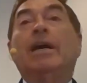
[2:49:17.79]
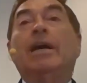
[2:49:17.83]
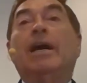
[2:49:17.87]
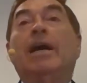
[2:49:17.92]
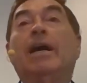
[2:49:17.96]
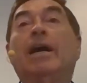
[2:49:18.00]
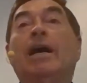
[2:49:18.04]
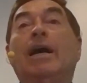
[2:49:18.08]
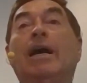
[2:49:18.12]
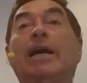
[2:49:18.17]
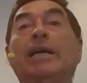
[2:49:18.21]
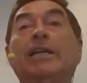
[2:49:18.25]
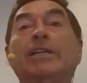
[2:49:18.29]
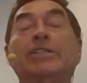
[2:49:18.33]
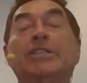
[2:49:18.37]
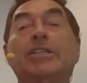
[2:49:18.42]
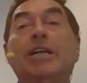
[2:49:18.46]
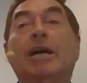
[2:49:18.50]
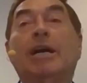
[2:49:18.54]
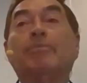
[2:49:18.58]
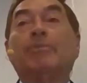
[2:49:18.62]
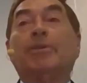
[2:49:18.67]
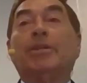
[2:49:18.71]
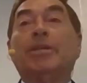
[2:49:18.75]
uh, in
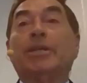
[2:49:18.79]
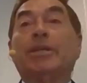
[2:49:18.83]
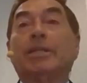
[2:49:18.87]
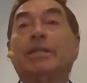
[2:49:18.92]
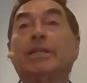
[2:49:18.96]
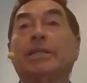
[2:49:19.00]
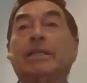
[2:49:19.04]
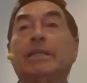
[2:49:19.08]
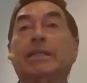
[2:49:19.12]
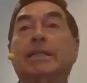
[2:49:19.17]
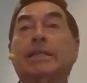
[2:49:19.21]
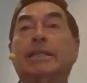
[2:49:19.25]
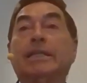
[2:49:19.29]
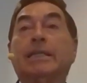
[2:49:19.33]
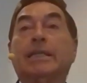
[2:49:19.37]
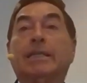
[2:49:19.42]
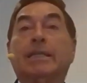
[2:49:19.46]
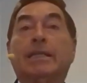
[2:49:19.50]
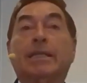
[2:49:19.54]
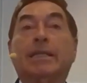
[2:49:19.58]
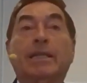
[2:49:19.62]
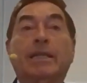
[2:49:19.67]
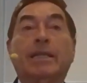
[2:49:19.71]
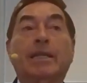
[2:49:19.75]
chapter
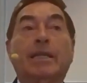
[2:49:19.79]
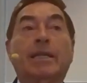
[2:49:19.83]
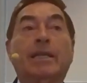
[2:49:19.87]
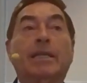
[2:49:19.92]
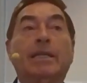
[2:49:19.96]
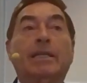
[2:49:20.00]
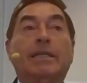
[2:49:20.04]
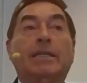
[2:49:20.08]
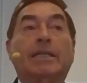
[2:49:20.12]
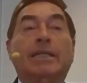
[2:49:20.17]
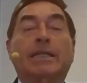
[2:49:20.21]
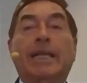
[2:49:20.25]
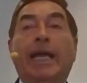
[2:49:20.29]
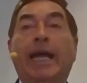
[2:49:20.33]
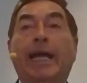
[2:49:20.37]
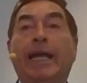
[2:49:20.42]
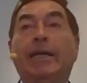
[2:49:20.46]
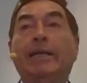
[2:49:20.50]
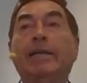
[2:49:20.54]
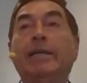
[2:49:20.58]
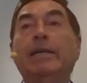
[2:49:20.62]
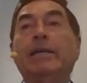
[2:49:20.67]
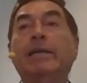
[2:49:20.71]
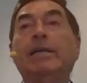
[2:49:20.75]

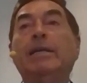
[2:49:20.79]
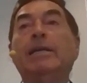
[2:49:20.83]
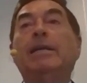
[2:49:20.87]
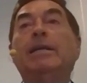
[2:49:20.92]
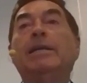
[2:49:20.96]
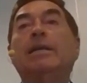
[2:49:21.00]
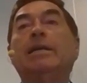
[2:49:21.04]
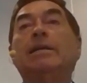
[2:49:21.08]
10,